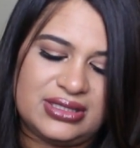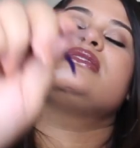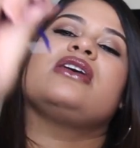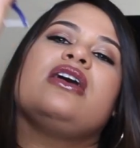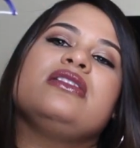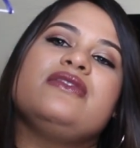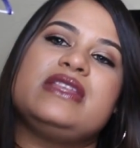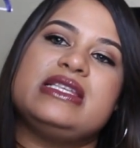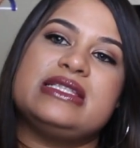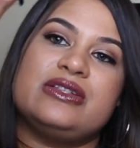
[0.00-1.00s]
There's all of
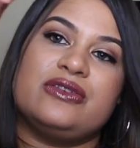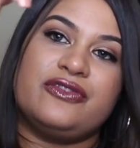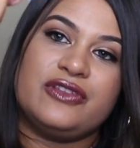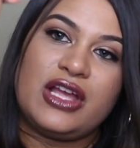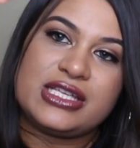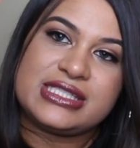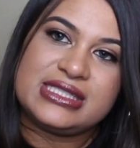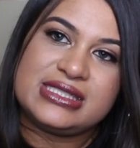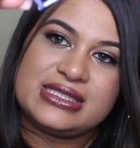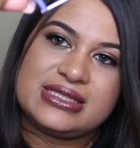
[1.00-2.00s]
these little
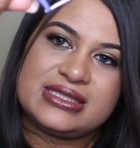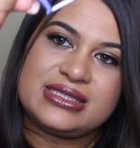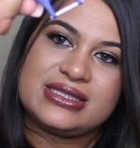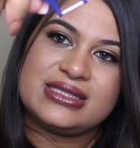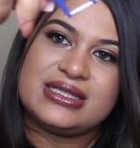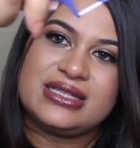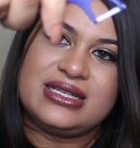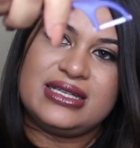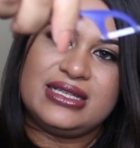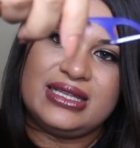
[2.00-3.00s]
flosses.
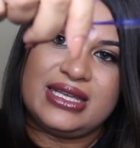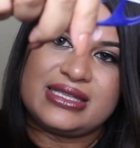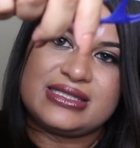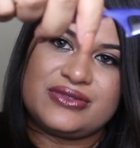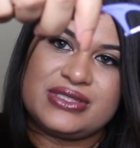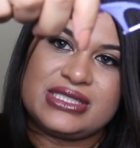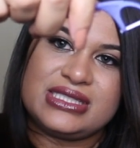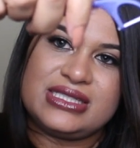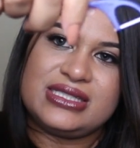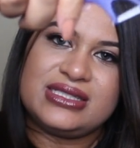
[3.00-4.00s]
Like,
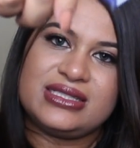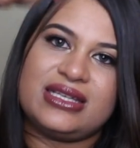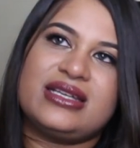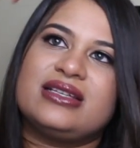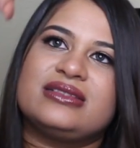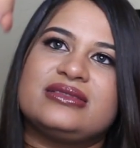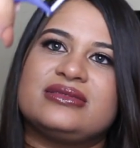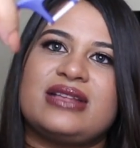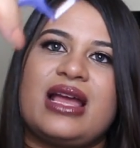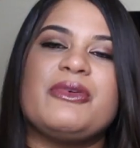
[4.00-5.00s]
seriously, like,
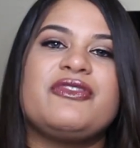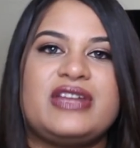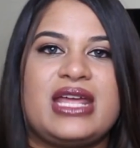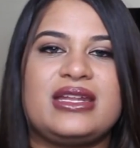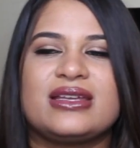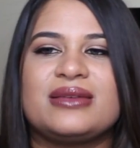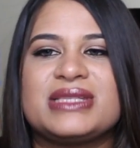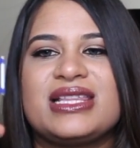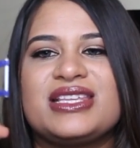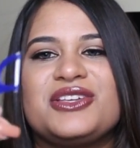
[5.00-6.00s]
I'm a fanatic, I'm
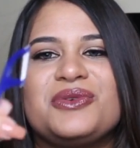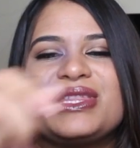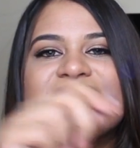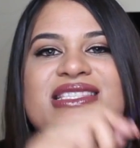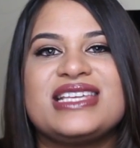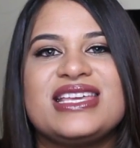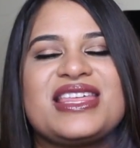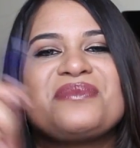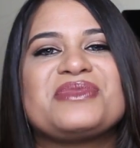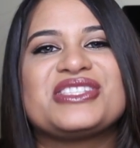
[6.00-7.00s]
telling you, with
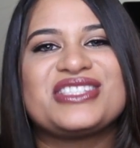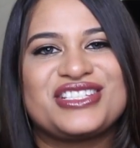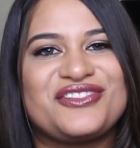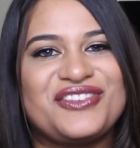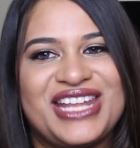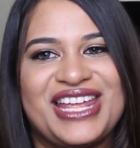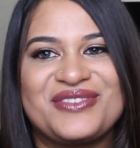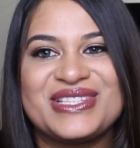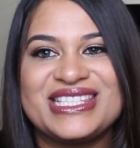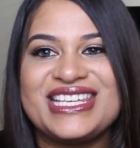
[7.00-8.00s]
teeth. I'm just such a
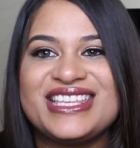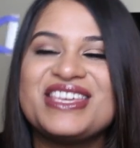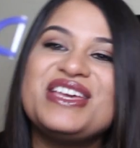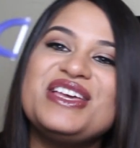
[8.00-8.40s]
fanatic with teeth.